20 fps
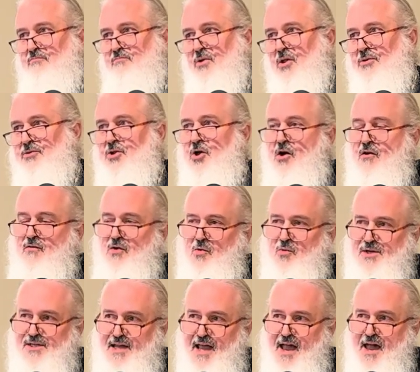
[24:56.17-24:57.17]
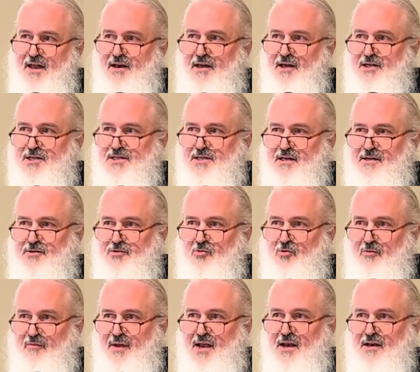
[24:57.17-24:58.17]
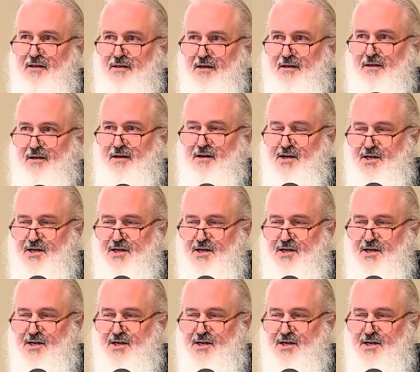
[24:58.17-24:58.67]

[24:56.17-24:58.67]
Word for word: Moldova was annexed into Romania